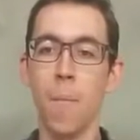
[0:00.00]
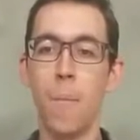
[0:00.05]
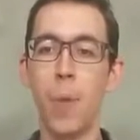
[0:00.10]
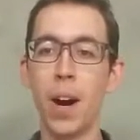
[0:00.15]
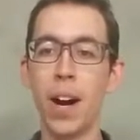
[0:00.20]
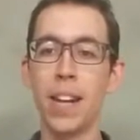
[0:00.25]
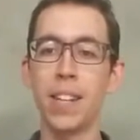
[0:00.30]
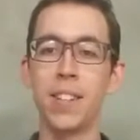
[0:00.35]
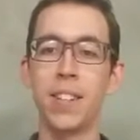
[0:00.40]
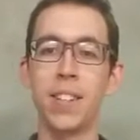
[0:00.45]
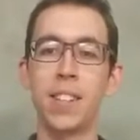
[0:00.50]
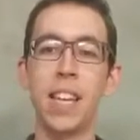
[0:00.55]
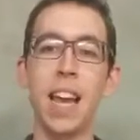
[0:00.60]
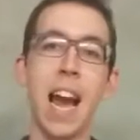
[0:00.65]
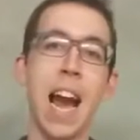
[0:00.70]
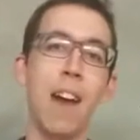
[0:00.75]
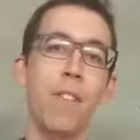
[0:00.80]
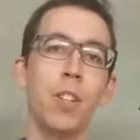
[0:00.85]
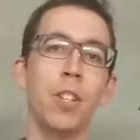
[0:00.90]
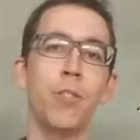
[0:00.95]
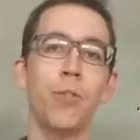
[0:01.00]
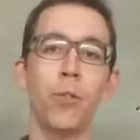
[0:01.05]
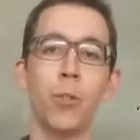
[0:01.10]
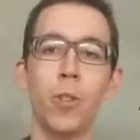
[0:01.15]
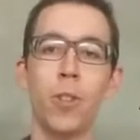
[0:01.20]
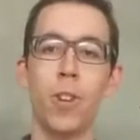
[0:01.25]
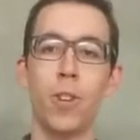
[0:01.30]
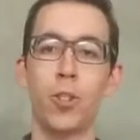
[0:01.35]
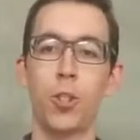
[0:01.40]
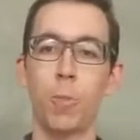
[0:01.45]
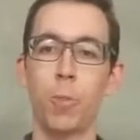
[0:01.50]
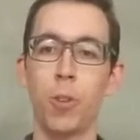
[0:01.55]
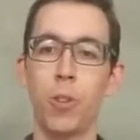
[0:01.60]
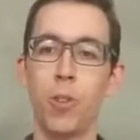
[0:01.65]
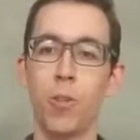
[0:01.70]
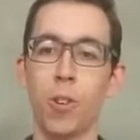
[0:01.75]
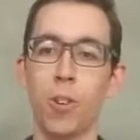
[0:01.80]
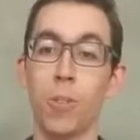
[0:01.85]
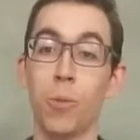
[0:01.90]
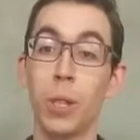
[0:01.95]
but does the average food
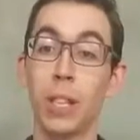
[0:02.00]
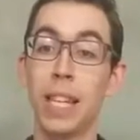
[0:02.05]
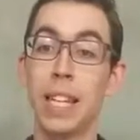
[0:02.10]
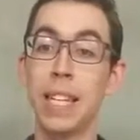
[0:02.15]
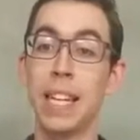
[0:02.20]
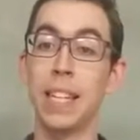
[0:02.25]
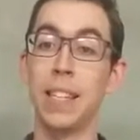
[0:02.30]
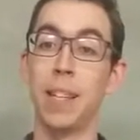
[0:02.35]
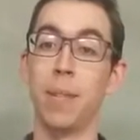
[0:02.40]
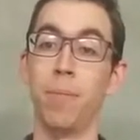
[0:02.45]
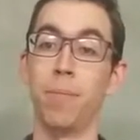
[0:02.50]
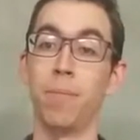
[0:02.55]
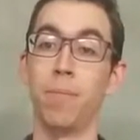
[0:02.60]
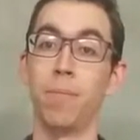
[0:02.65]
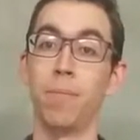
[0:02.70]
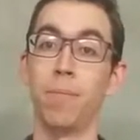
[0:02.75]
entrepreneur really need them?